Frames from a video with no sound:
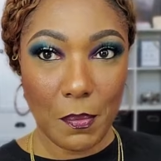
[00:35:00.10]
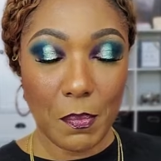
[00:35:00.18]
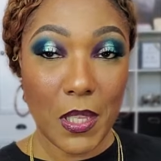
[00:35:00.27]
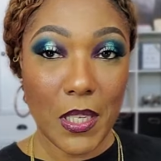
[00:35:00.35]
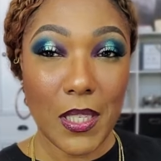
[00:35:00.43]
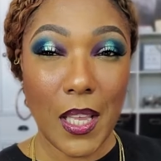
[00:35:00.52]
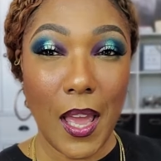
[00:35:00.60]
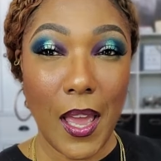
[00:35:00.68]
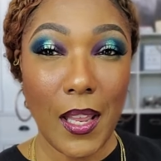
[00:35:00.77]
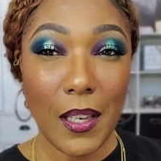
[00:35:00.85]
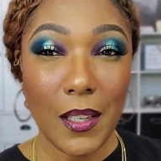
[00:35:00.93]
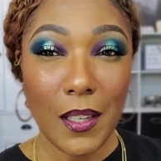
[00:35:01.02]
up this
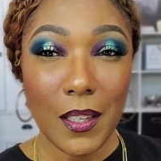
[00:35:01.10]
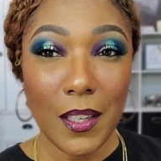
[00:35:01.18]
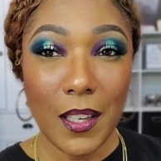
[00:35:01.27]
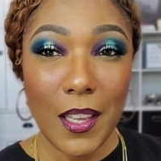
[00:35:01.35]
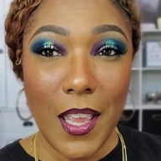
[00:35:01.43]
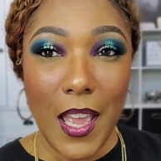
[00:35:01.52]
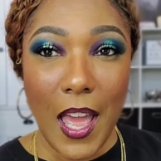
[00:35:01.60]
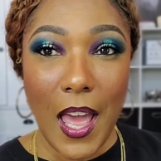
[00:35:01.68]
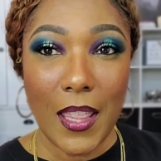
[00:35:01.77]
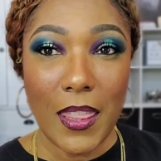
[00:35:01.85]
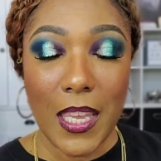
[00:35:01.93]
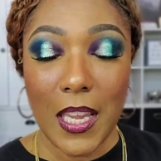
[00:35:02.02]
eye look.
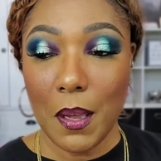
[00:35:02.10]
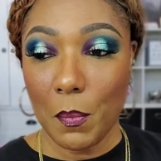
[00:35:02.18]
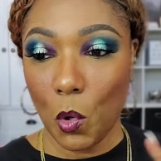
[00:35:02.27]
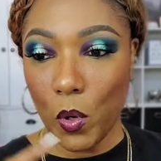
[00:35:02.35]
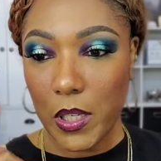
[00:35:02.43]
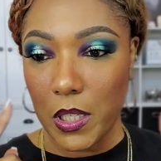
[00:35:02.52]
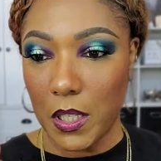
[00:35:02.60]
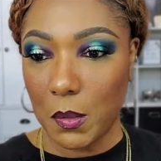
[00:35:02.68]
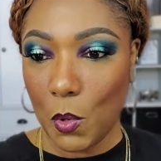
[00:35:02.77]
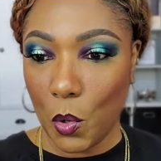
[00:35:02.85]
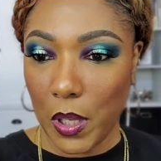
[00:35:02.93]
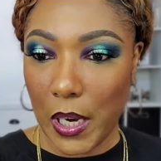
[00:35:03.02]
I think I'm going to
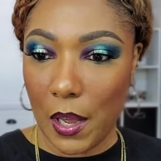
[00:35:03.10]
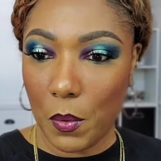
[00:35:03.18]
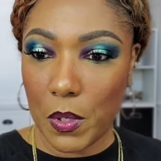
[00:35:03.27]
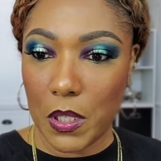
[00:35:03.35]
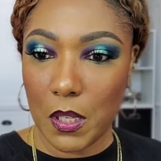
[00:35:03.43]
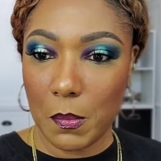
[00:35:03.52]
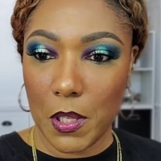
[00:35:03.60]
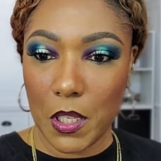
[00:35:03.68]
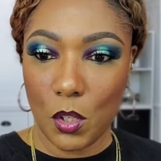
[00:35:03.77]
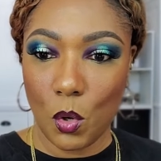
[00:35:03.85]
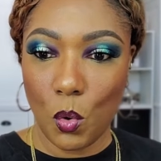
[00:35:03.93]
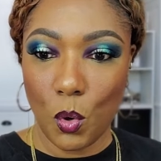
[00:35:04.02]
smoke it out with some of
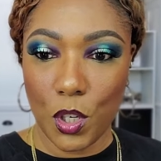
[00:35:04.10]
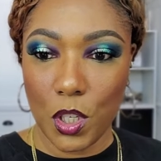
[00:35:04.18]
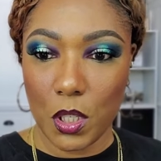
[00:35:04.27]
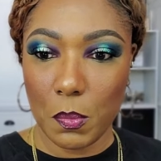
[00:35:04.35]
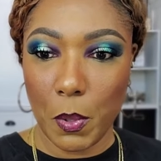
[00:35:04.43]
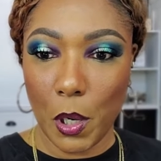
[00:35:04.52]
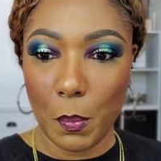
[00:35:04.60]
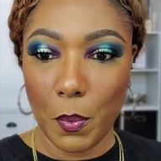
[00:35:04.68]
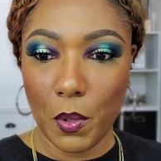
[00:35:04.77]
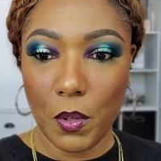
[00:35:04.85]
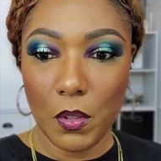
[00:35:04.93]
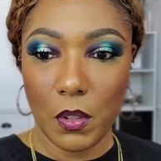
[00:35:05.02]
this gorgeous
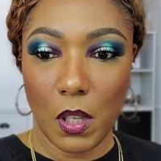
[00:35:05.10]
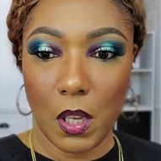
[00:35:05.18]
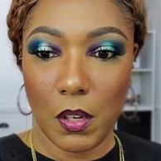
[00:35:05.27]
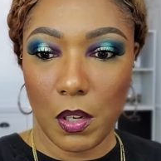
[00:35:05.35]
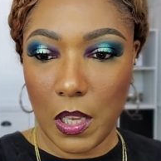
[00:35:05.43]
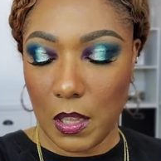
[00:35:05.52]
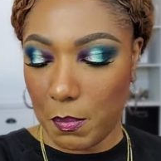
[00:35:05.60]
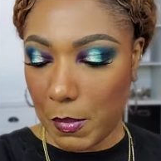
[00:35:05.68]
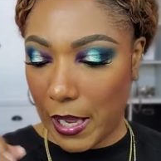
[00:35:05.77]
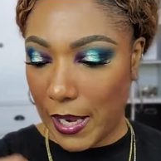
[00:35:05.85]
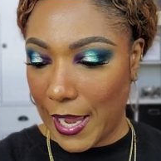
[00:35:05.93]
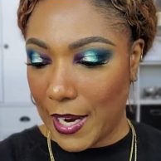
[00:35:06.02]
purple underneath
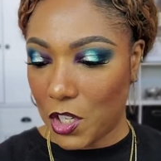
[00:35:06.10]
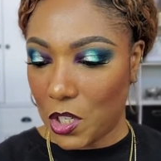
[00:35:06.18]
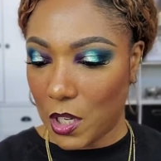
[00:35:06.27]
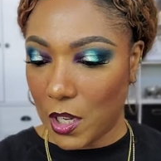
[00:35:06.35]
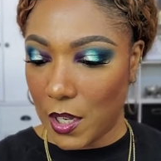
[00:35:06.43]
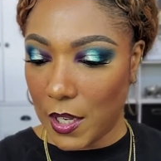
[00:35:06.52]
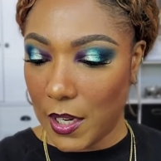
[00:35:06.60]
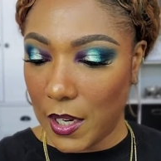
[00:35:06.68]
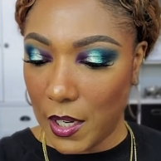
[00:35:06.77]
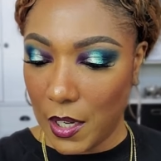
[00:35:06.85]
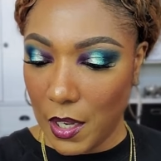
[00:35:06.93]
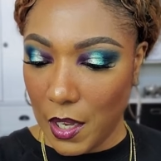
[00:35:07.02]
my lash
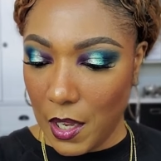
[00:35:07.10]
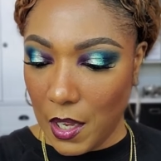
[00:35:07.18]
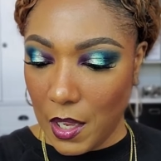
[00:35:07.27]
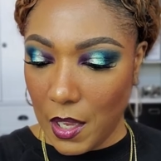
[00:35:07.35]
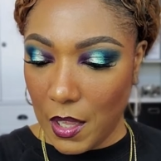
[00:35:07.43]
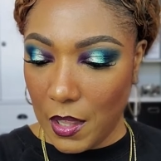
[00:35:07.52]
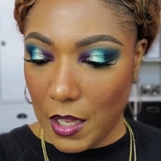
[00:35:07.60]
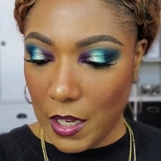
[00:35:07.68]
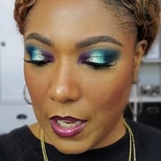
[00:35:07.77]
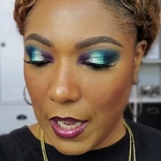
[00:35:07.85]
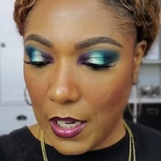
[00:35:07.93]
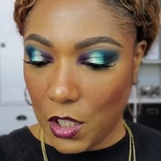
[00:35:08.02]
line and
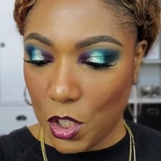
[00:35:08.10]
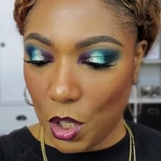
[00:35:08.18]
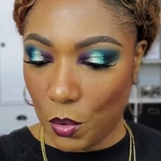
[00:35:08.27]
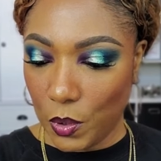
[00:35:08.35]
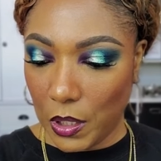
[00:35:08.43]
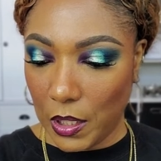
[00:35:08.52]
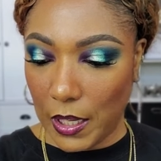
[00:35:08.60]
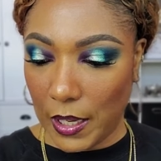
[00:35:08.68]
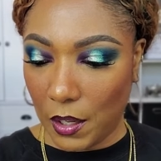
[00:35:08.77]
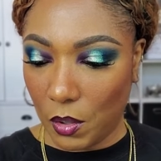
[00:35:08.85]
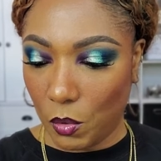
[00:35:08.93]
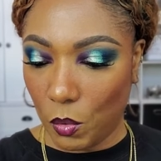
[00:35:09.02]
then kind of tone it
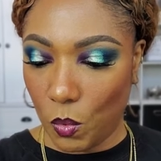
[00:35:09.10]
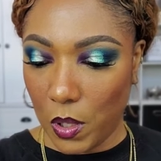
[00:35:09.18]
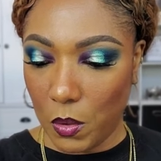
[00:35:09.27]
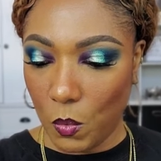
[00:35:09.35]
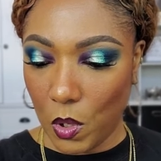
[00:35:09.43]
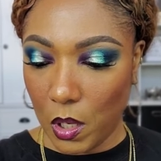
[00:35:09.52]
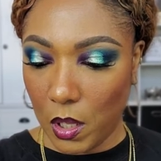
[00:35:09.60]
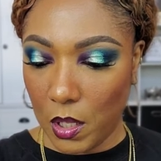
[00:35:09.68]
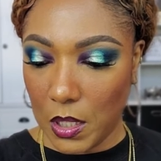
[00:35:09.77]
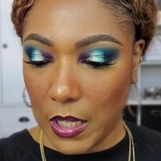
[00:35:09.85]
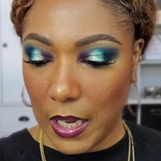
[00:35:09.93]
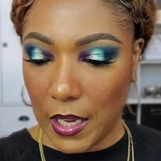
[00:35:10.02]
down with one of the
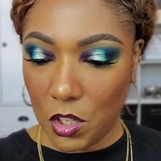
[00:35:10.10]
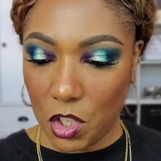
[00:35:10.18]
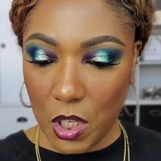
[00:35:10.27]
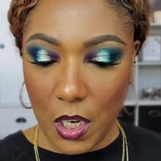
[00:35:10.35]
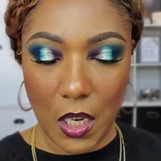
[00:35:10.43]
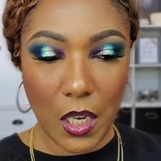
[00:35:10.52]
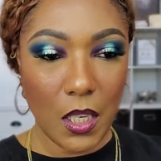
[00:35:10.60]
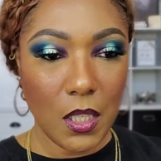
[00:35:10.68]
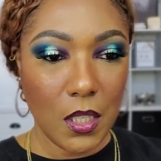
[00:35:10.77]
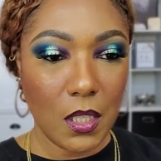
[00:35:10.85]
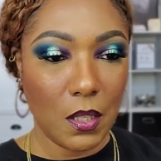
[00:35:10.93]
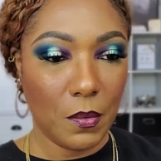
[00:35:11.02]
tan
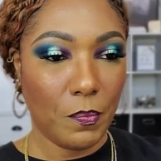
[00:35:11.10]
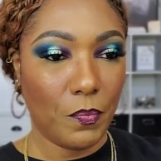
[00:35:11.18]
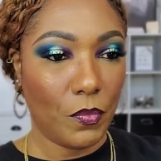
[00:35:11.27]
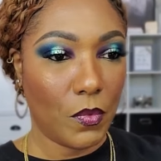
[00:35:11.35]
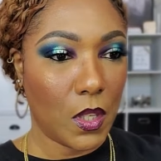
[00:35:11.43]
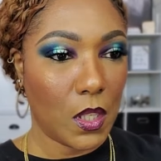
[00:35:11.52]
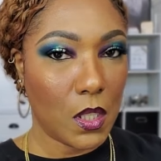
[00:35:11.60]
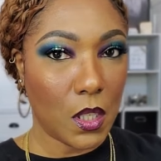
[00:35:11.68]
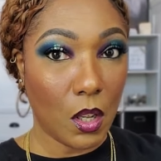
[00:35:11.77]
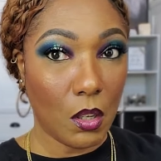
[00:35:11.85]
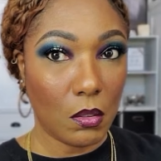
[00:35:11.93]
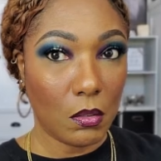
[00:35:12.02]
shades.
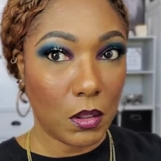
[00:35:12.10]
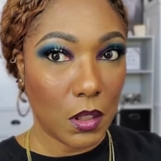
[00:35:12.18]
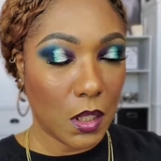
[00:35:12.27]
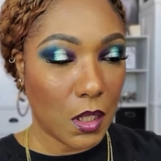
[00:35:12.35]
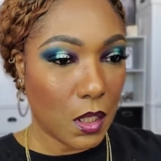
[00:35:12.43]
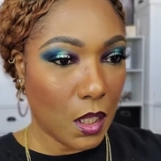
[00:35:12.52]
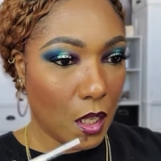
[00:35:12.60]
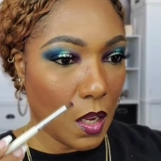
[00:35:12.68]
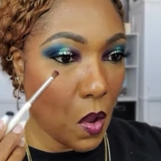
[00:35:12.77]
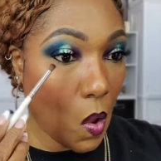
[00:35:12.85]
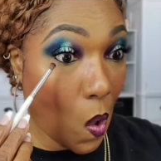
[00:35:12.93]
So let's see.